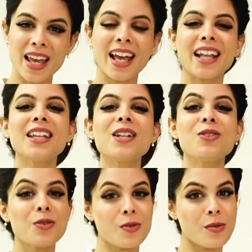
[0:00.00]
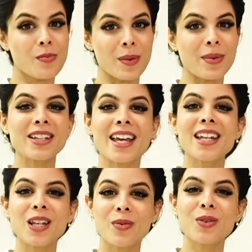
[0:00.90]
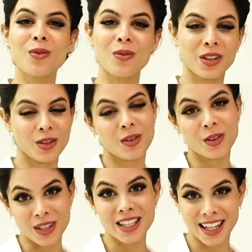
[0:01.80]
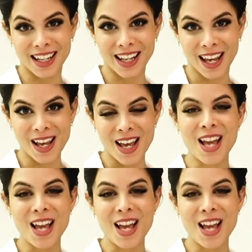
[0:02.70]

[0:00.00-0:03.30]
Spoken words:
and then you, by maintaining with your good skincare,